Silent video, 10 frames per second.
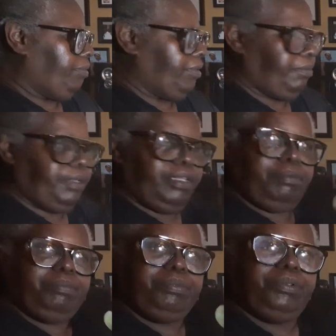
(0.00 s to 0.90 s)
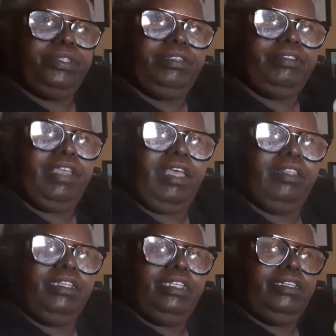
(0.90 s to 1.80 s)
so I'm gonna pull this
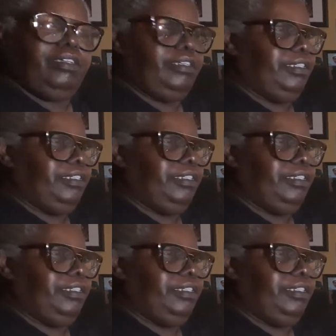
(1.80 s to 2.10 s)
out of here.